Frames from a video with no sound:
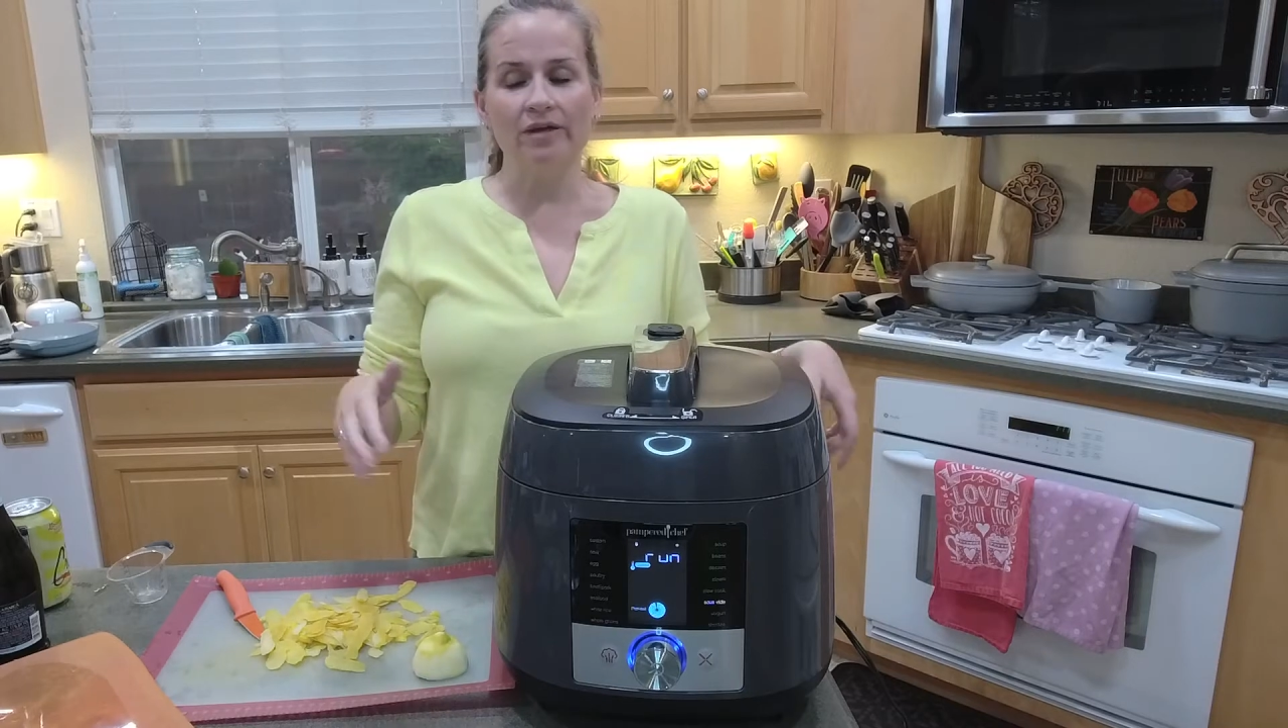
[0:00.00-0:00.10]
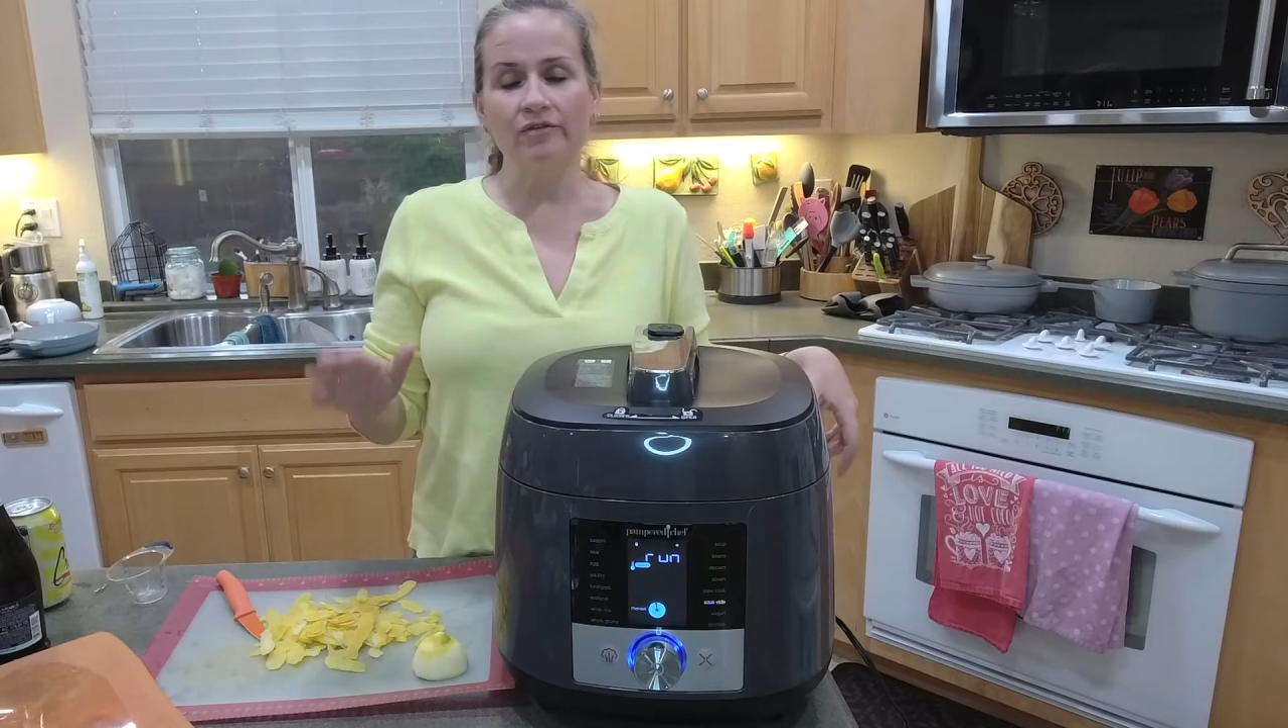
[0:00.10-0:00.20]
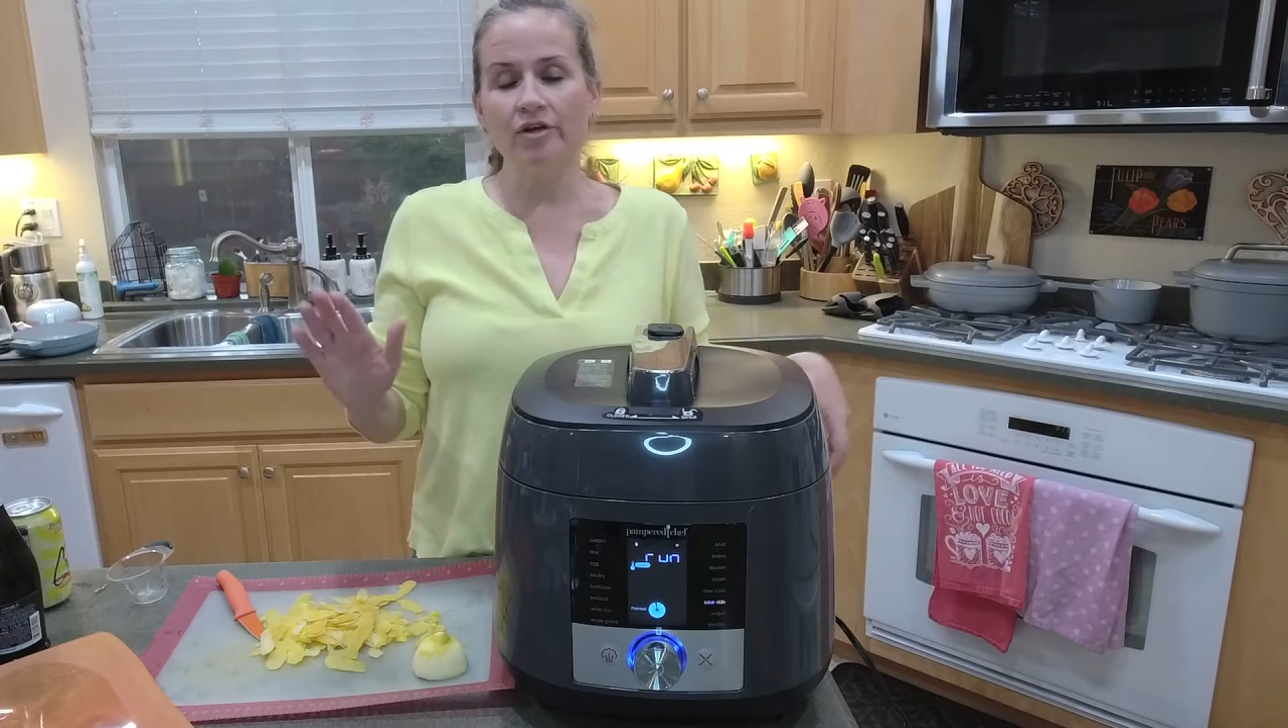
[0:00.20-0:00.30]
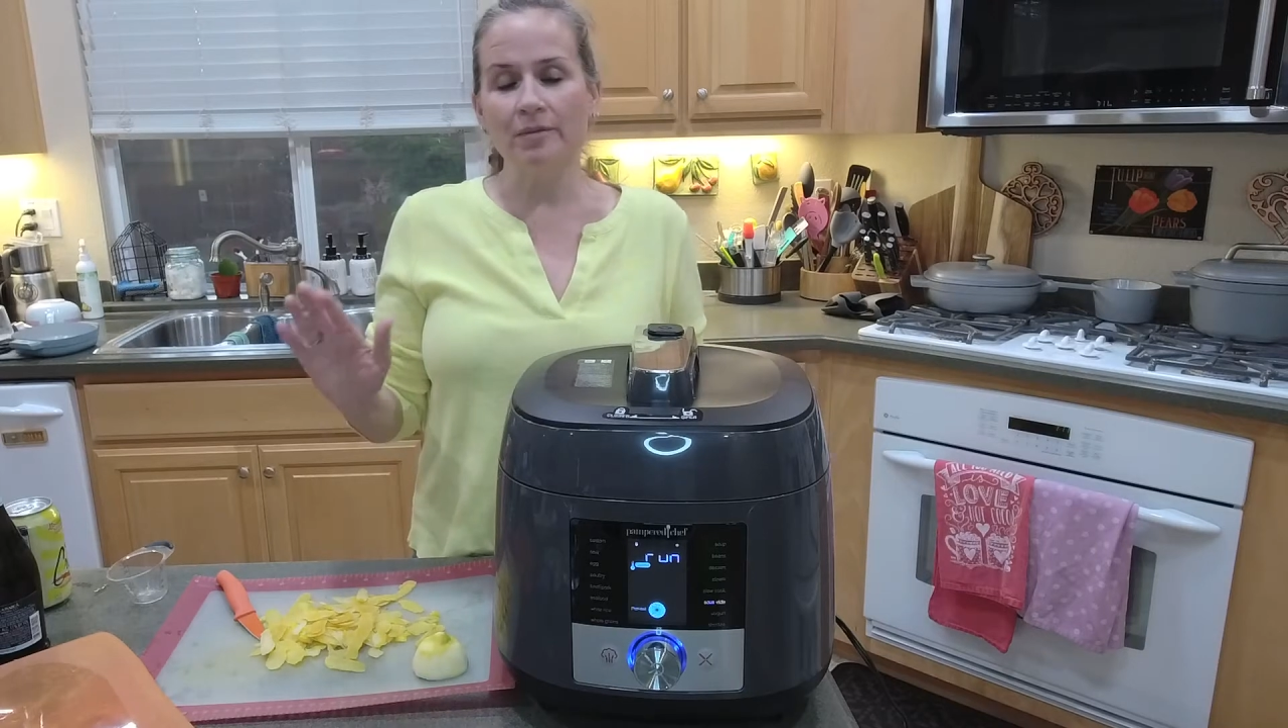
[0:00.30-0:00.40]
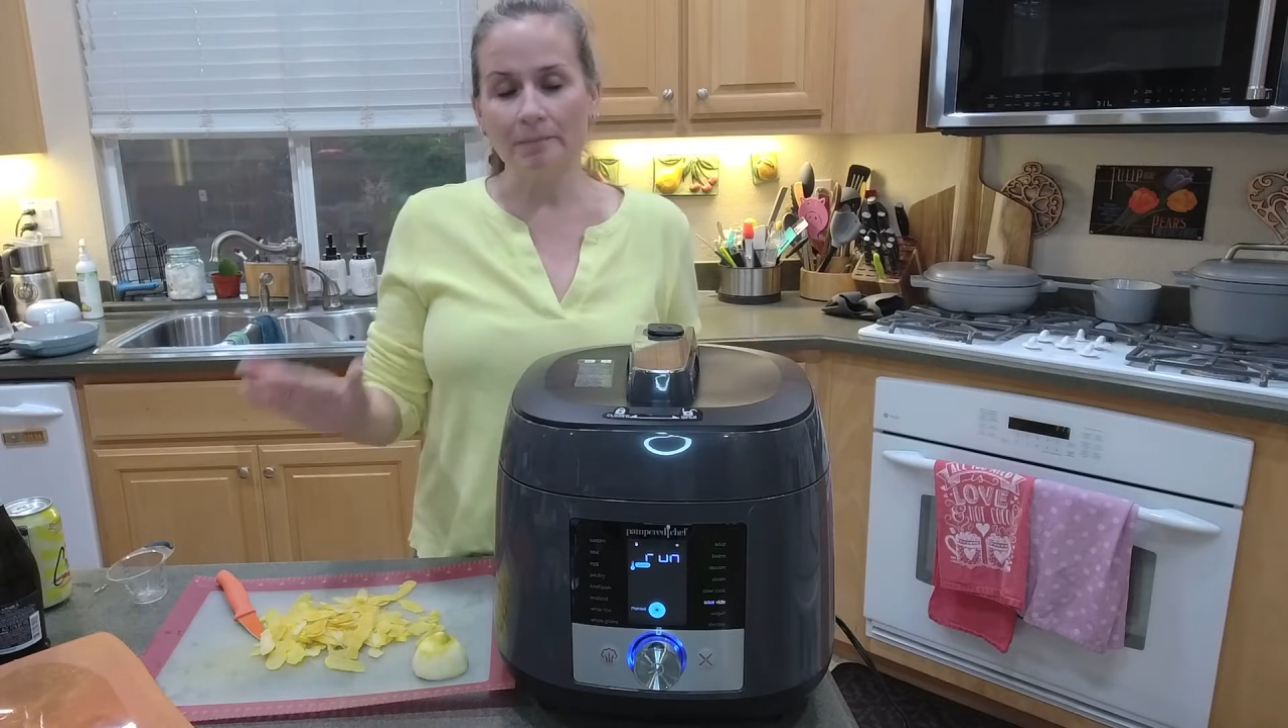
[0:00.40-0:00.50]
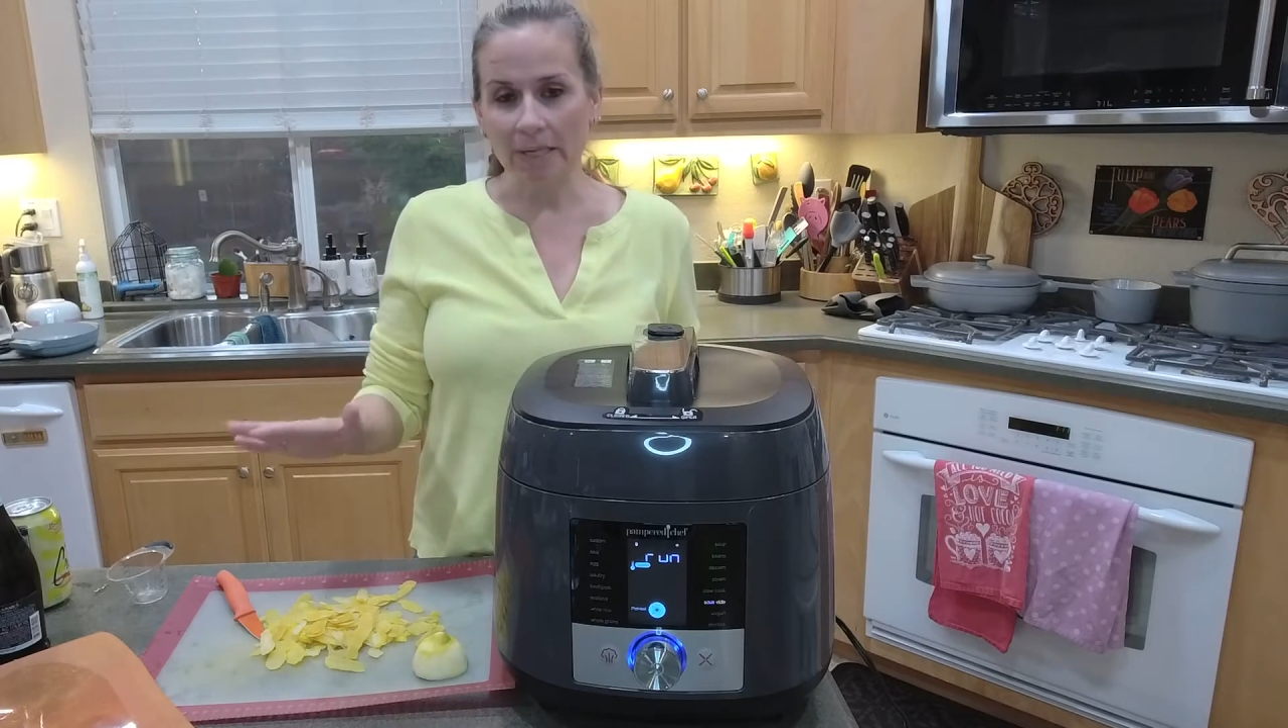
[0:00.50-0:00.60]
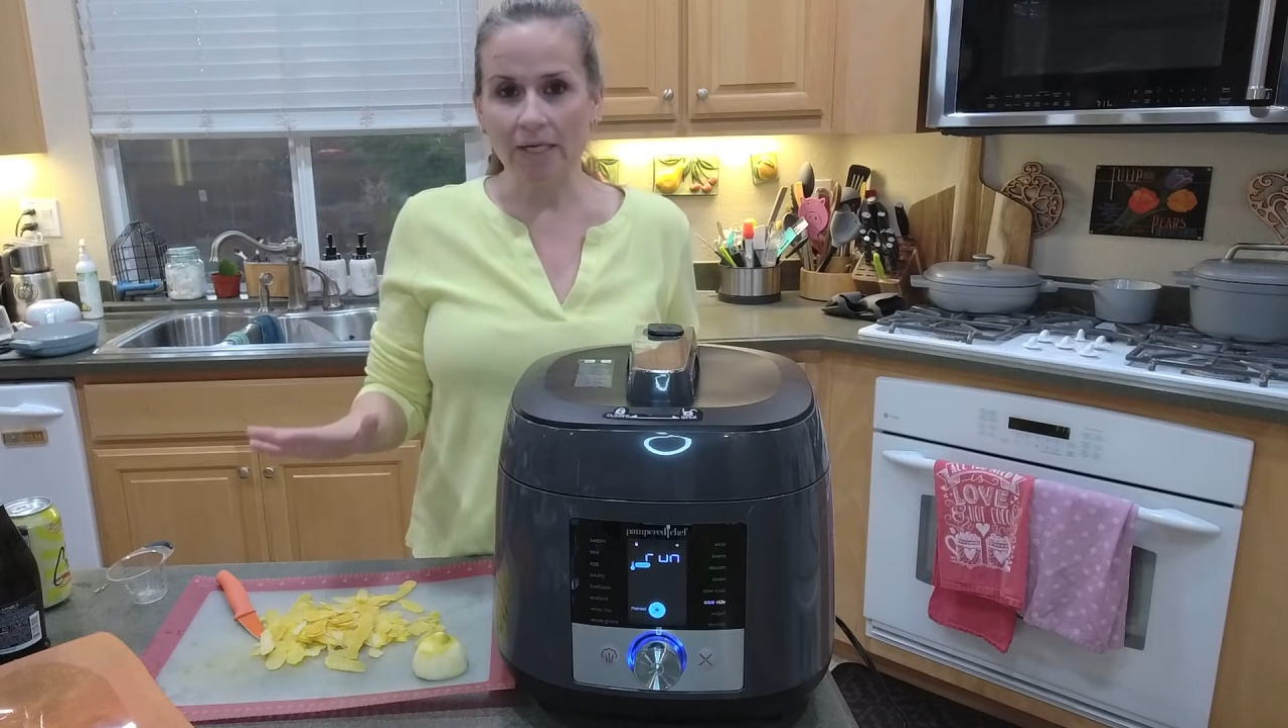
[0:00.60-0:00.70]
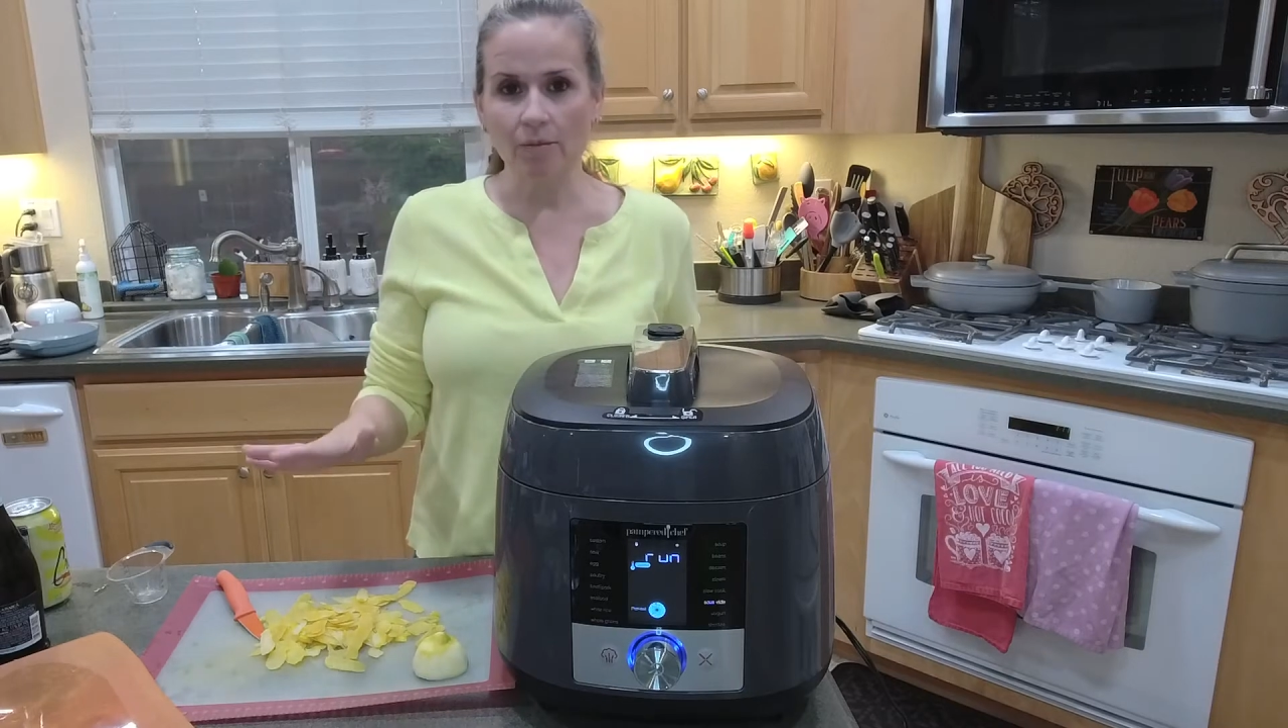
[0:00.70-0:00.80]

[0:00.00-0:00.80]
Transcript: I've already made